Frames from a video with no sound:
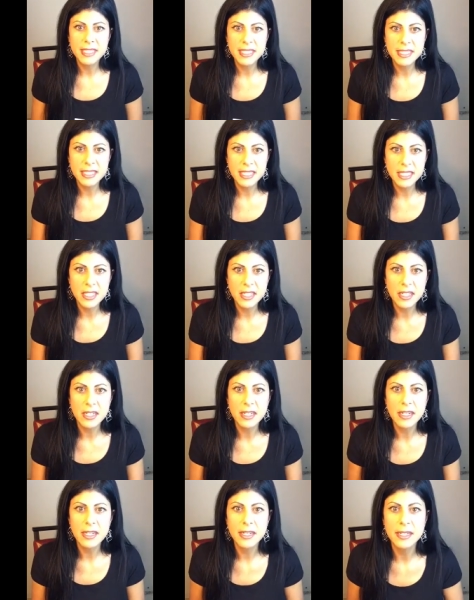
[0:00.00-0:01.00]
see
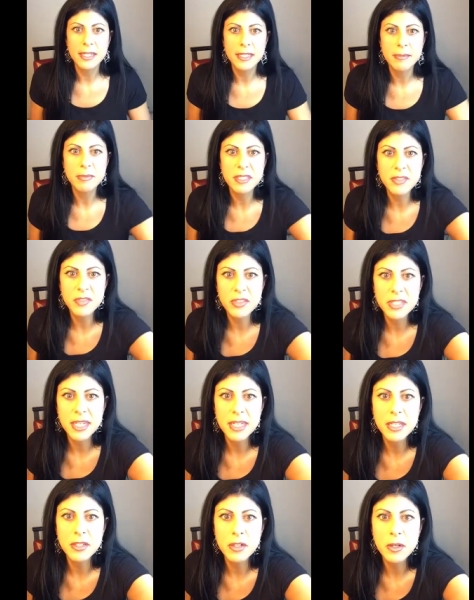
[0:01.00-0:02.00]
here. Let me see if there's
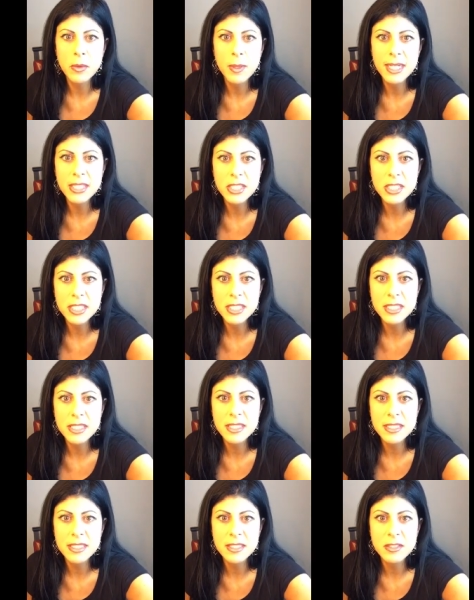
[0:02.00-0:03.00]
any other
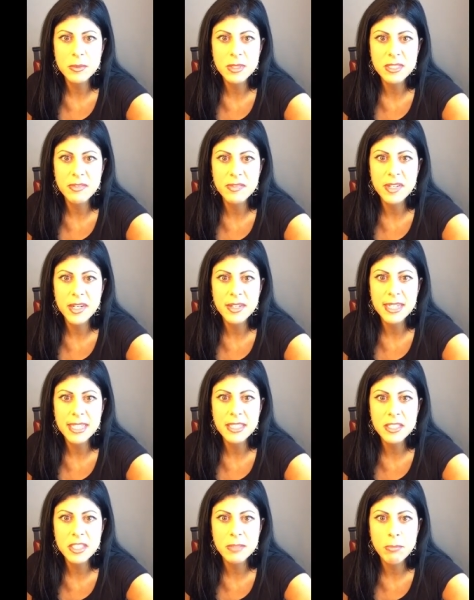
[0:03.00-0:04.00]
questions. This was a
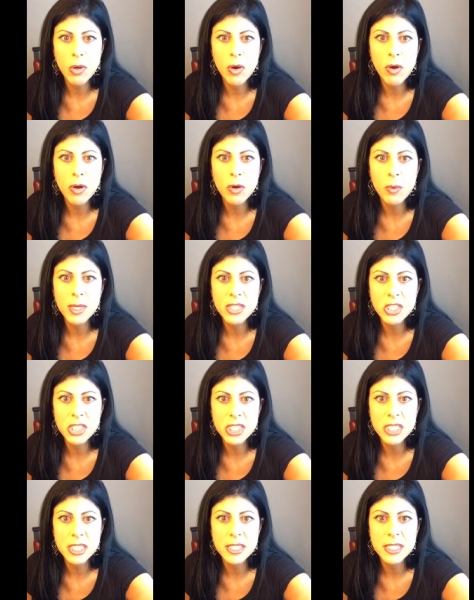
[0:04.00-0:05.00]
very small
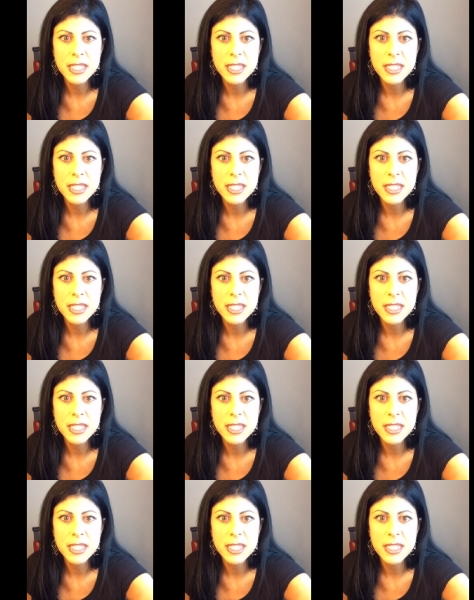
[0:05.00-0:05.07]
question